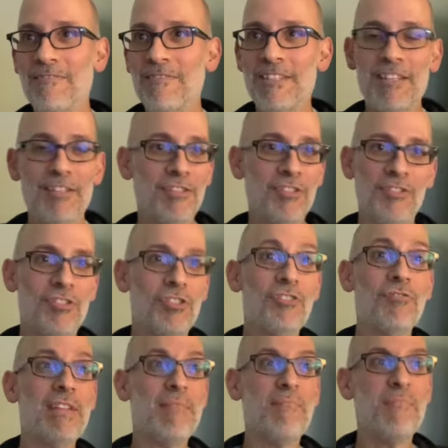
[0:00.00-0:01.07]
You can
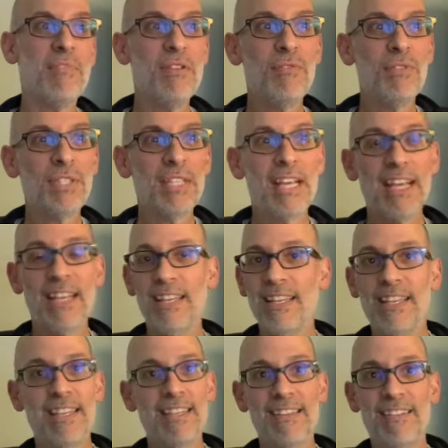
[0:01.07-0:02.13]
stream music,
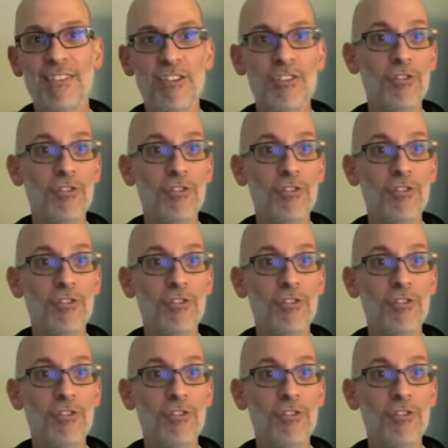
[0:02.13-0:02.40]
you can